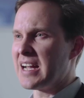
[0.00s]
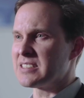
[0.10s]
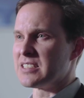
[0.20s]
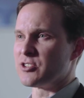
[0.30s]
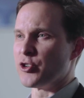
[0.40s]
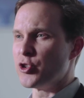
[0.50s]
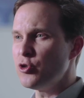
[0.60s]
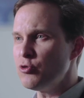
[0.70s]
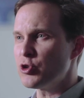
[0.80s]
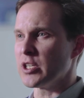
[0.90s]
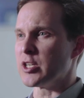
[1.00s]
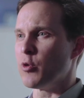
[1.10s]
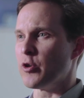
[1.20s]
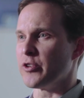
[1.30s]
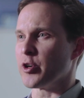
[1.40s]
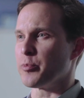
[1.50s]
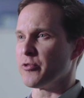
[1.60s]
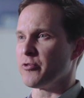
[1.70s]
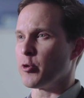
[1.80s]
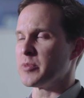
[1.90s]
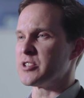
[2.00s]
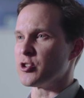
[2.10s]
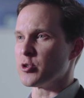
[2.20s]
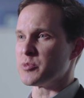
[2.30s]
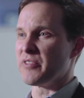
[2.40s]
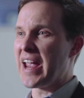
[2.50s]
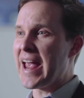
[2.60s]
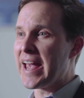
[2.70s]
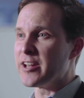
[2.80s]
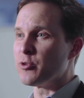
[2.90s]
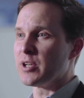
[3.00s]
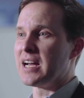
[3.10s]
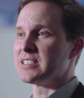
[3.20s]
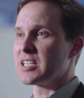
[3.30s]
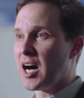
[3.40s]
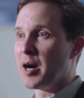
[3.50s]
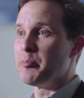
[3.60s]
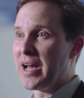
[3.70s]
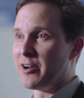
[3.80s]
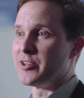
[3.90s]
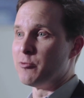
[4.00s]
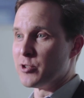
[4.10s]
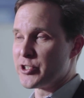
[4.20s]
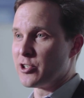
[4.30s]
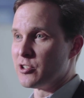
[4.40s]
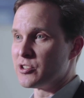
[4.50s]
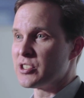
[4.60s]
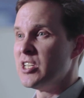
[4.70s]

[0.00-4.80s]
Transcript: assets are usually quoting their performance in terms of annualized compounded returns.